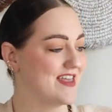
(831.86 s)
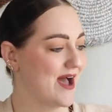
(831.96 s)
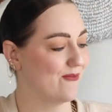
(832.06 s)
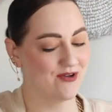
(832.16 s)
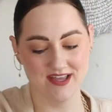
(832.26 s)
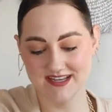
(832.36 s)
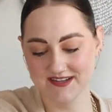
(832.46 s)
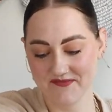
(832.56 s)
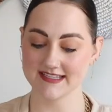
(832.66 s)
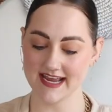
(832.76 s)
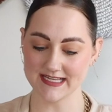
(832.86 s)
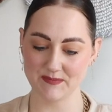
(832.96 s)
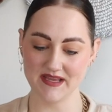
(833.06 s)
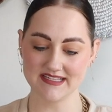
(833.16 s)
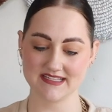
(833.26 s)
that one. This next
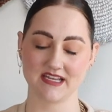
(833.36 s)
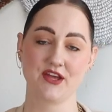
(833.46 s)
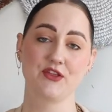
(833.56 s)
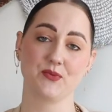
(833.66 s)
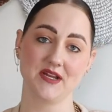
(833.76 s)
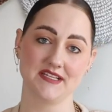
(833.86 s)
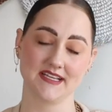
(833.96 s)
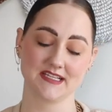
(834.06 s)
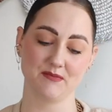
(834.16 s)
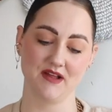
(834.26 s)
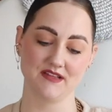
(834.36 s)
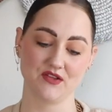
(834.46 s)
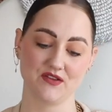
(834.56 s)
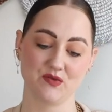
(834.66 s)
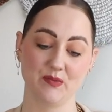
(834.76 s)
piece is in a three to six months,
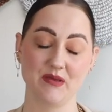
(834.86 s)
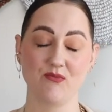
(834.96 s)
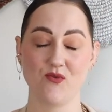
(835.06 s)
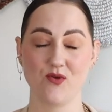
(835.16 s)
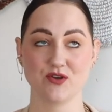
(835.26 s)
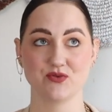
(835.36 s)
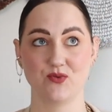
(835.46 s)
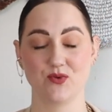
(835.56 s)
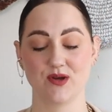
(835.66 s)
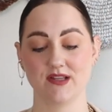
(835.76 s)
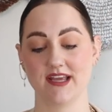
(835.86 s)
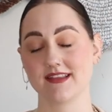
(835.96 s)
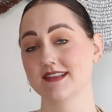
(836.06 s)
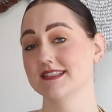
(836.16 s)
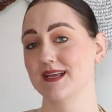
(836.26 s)
so this will be more toward
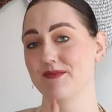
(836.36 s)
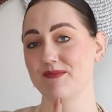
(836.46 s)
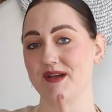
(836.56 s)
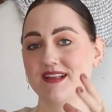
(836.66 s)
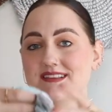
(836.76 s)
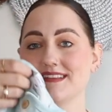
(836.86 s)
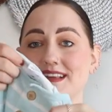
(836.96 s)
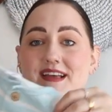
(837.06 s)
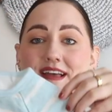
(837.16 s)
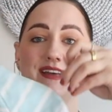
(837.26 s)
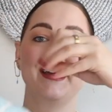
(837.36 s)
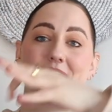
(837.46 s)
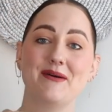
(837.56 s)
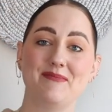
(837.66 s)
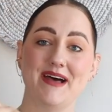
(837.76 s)
like the summer months
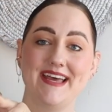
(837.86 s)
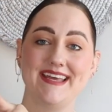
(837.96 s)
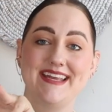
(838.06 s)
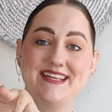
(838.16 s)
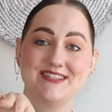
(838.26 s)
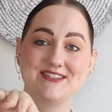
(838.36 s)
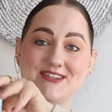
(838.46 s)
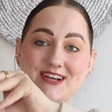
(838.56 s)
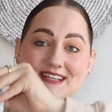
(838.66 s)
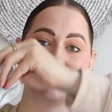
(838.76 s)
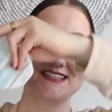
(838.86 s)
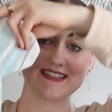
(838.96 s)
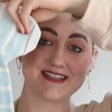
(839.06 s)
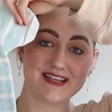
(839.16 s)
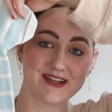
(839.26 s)
but it's just
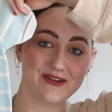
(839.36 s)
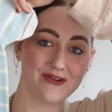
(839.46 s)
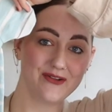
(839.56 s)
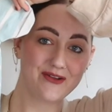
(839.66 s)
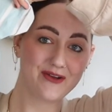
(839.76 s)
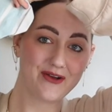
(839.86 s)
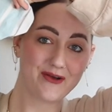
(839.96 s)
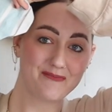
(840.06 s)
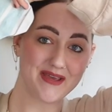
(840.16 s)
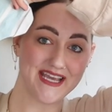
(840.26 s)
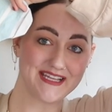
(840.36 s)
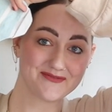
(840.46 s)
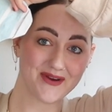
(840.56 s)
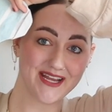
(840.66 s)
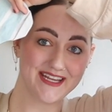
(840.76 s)
this little piece
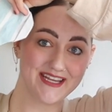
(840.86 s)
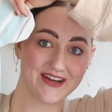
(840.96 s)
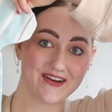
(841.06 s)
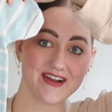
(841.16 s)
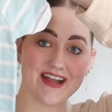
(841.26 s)
right here